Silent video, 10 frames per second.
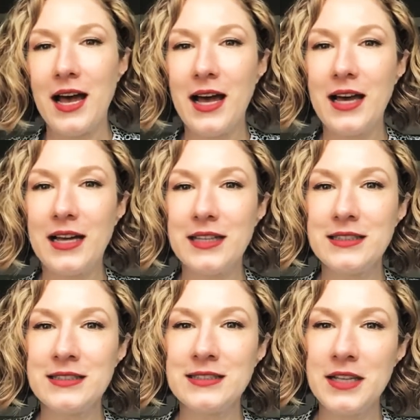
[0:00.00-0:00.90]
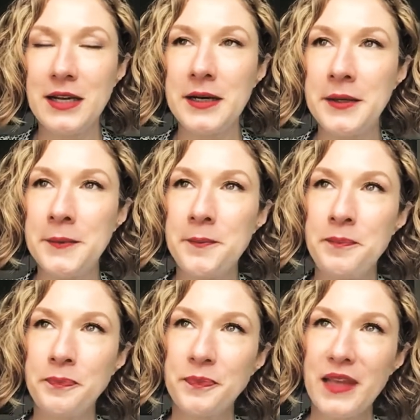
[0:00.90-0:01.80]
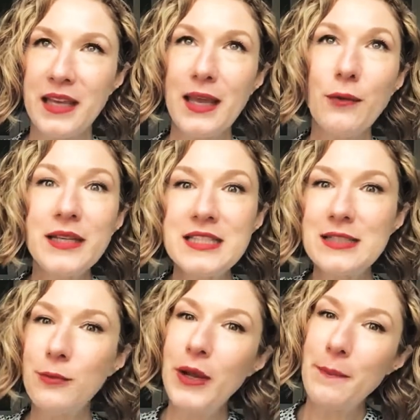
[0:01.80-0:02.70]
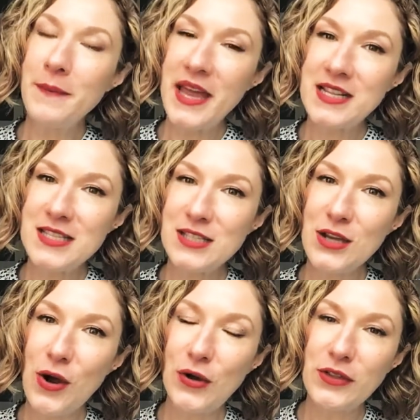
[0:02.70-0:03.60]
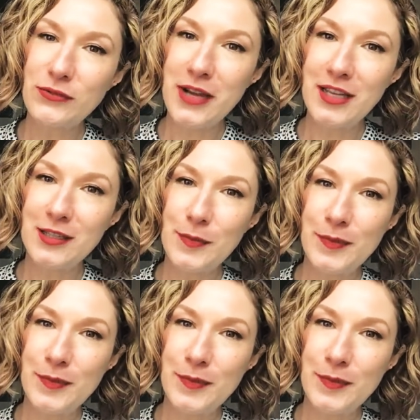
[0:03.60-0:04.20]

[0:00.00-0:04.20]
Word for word: And um, yeah, we, we met on a regular